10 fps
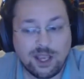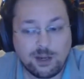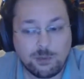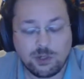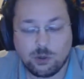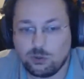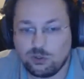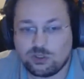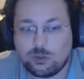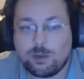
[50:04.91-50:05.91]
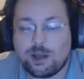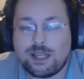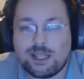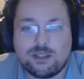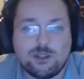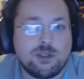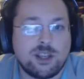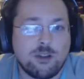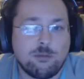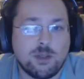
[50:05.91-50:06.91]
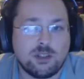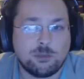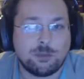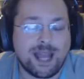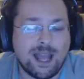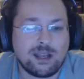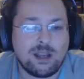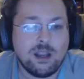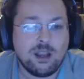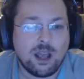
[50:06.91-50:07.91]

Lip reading: and it would also buy into the government's plan